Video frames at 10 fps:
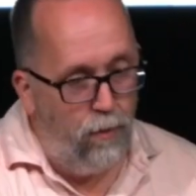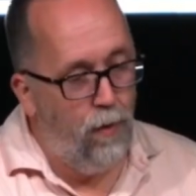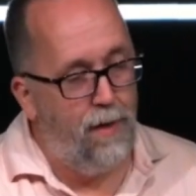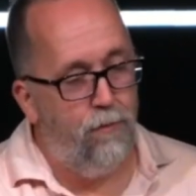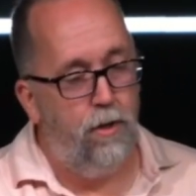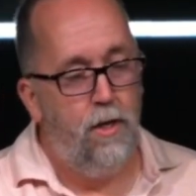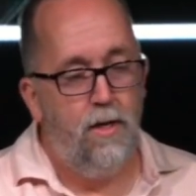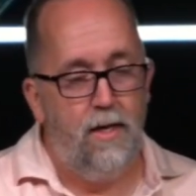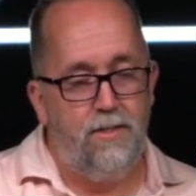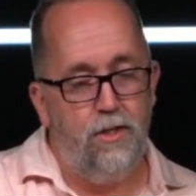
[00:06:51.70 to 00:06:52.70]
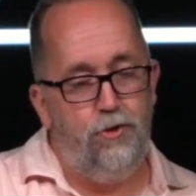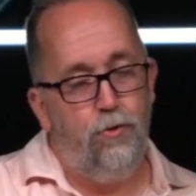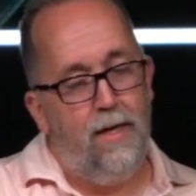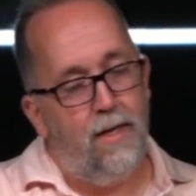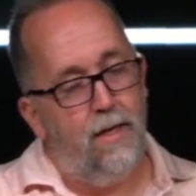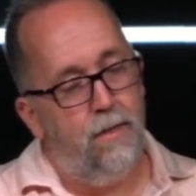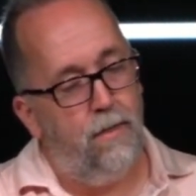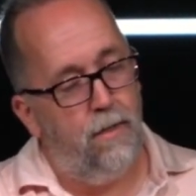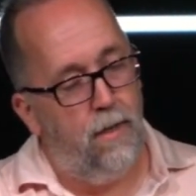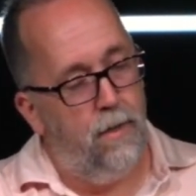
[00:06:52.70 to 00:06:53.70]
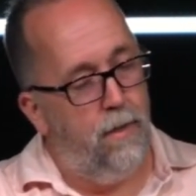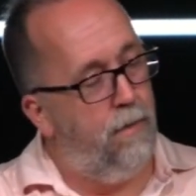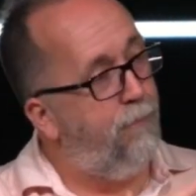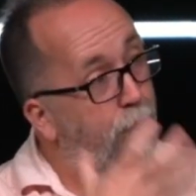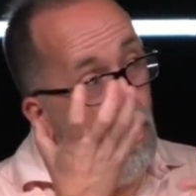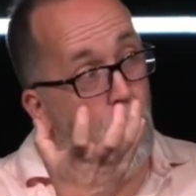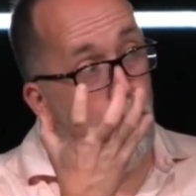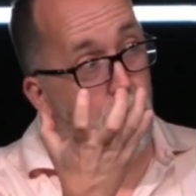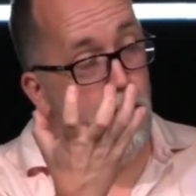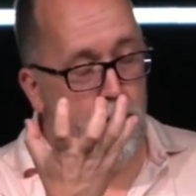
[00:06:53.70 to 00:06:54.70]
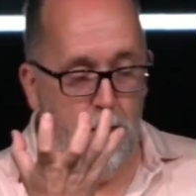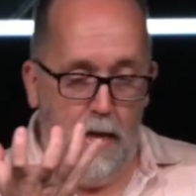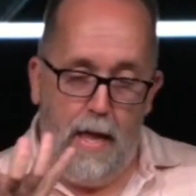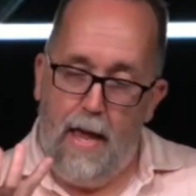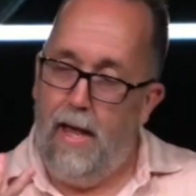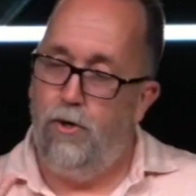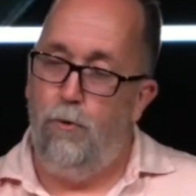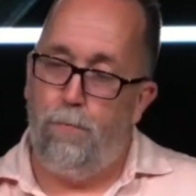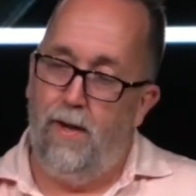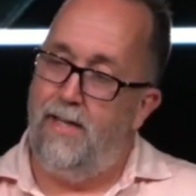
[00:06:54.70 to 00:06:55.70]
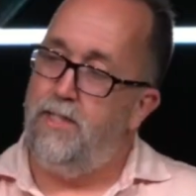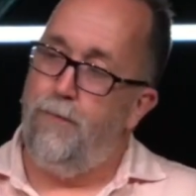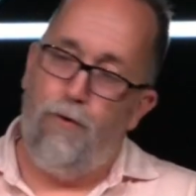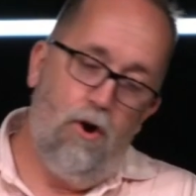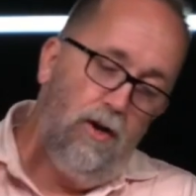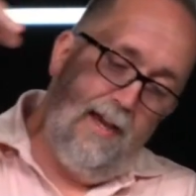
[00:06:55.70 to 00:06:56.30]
or whatever, it says you get a, a, a frog and you place the frog